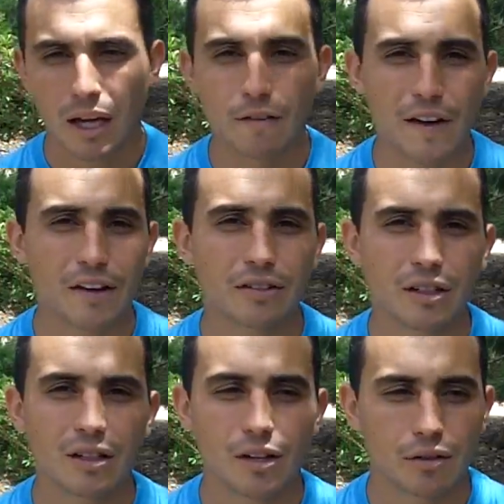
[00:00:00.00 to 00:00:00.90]

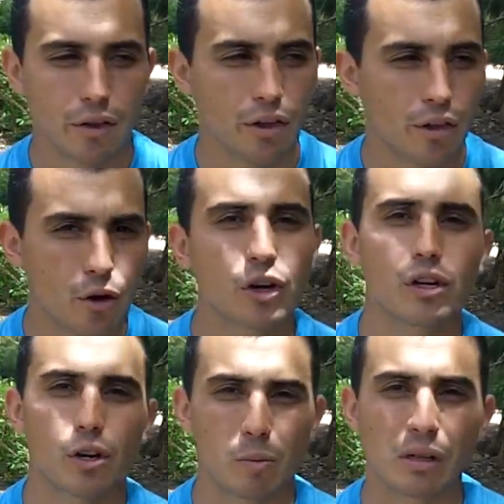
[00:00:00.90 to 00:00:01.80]
Investing is a
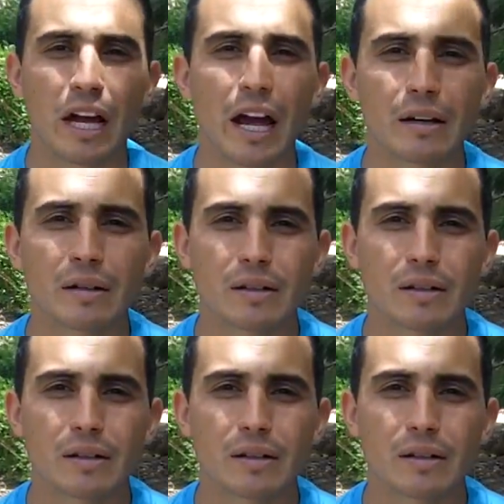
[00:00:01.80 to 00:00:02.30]
30-year plan.